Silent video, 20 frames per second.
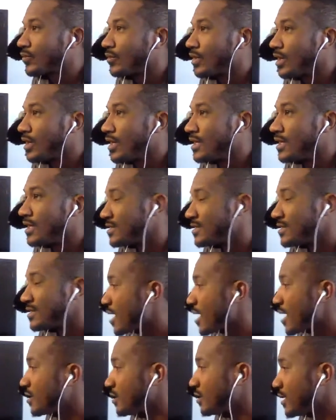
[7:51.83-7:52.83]
is not
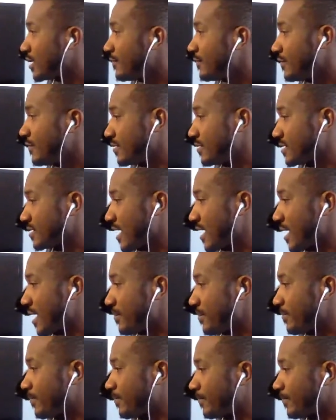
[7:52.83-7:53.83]
going to leave you the same.
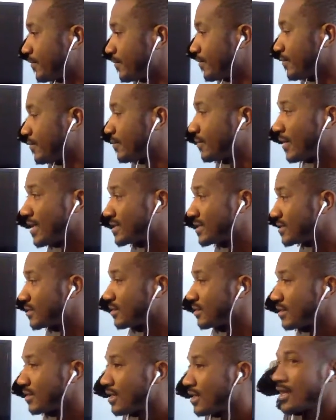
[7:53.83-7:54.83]
That's,
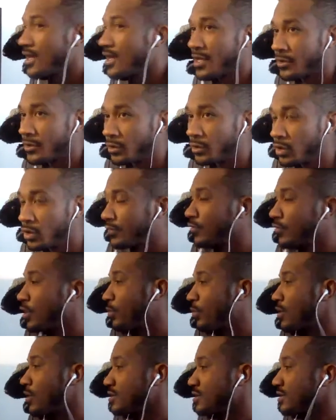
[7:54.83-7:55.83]
you look for a
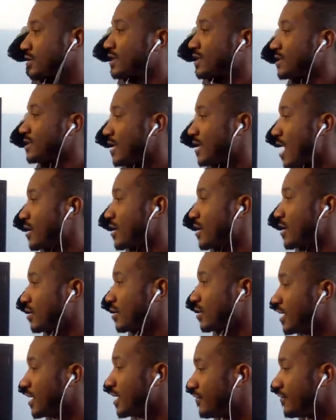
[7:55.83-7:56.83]
person that's not going to
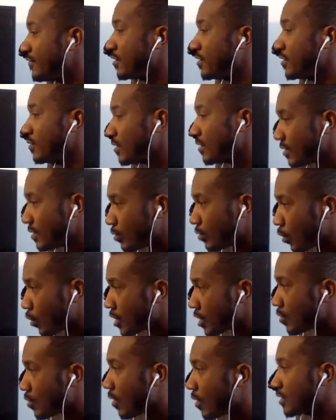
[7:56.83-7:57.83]
leave you where
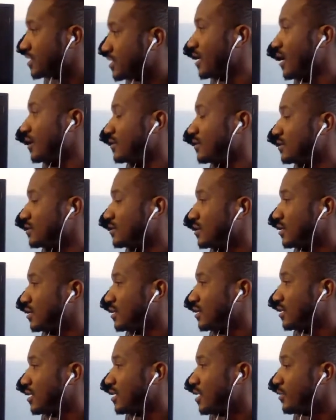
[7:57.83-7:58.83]
you are today,
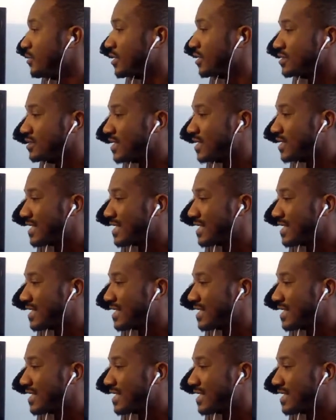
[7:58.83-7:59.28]
because that's